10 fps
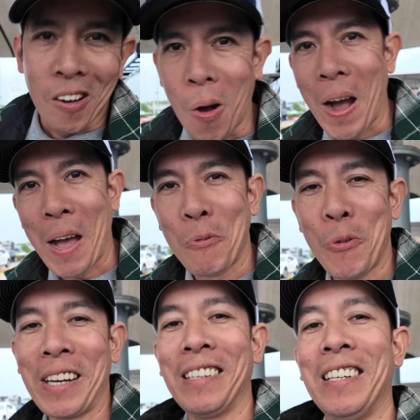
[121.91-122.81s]
Oh, I am
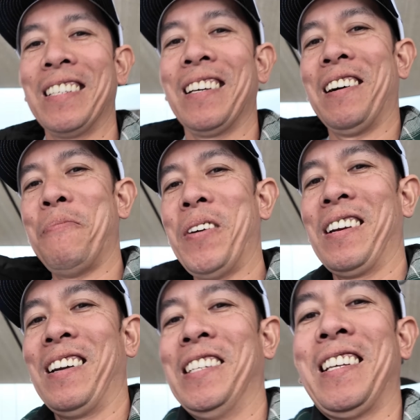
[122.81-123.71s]
wearing this
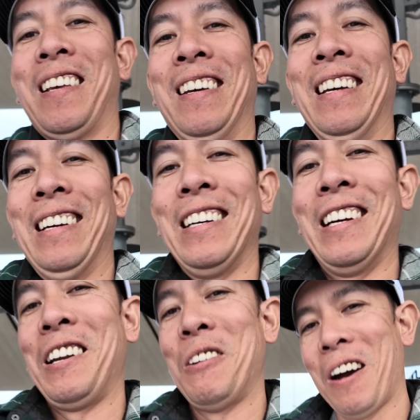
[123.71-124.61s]
very nice
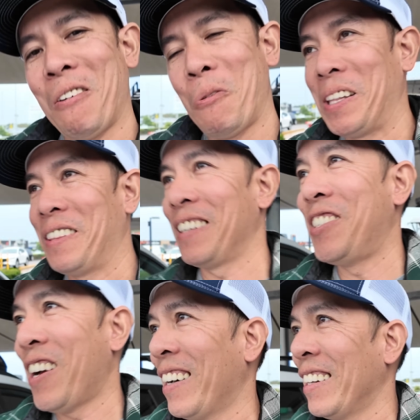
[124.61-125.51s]
green winter
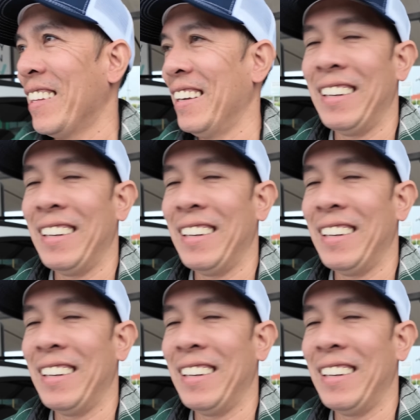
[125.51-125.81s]
jacket.